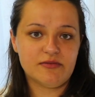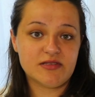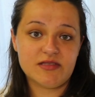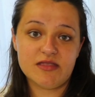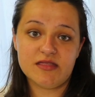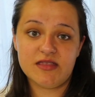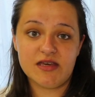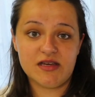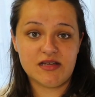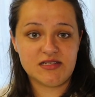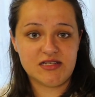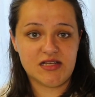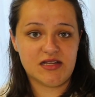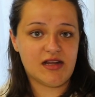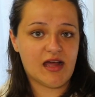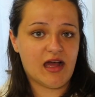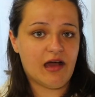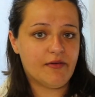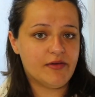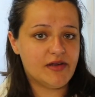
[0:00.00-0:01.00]
was in third year
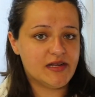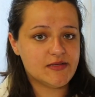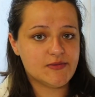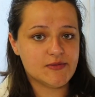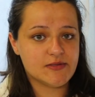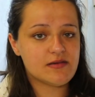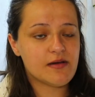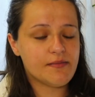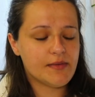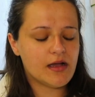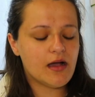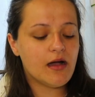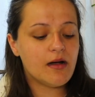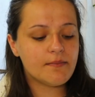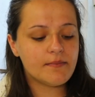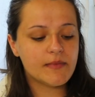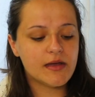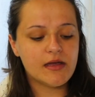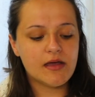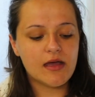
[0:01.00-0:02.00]
now and this was coming up.